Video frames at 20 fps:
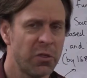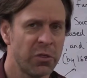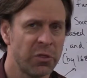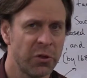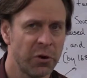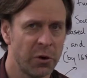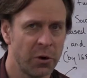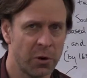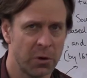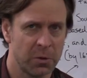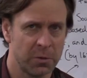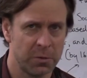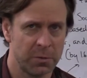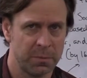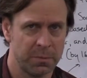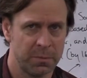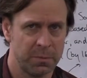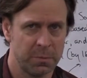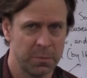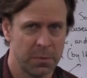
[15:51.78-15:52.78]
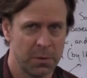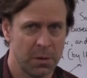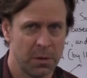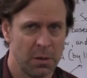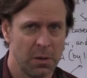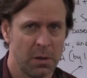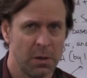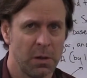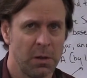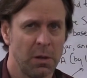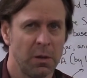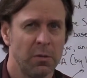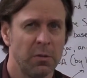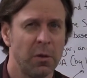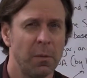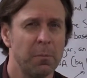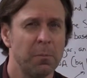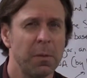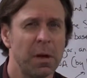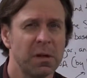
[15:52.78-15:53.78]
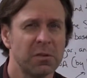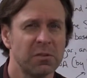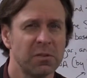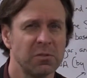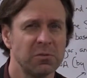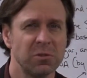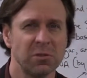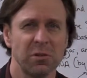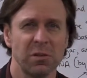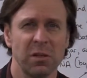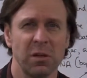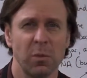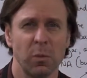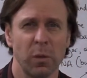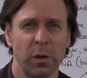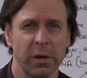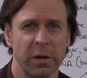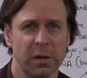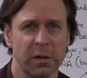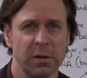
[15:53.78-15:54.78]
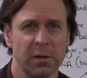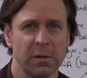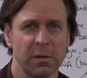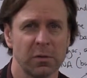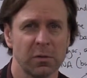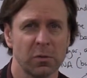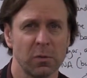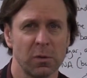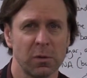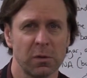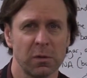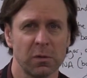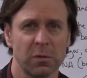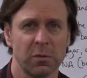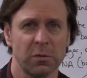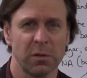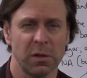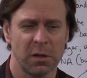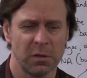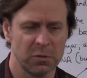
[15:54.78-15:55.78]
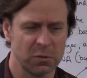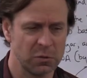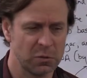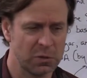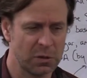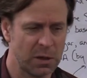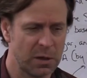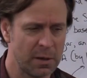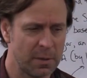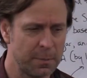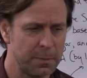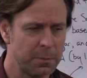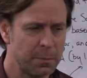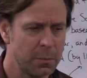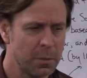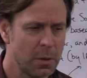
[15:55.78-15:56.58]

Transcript: Third, the message of the awakening is critical to understand.